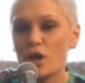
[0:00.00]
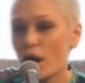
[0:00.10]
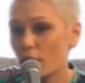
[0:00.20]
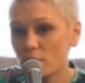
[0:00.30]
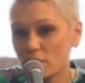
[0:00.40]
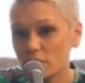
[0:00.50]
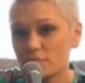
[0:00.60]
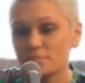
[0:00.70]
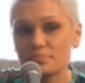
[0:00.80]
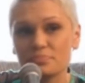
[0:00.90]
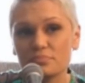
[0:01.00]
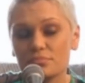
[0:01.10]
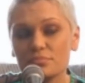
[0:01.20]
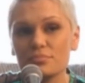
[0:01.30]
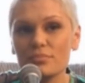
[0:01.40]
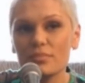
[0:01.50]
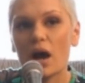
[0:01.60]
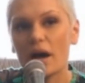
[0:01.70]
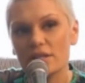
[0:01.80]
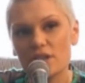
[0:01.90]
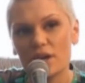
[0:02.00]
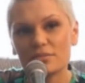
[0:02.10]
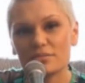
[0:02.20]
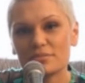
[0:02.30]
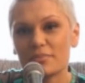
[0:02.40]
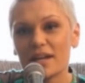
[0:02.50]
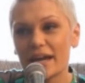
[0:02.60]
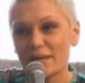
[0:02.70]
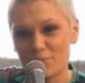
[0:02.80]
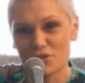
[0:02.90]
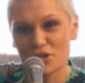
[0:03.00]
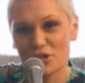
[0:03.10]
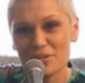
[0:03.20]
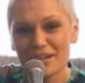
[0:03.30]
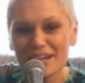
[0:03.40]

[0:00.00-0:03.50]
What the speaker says: No, I don't. My label do.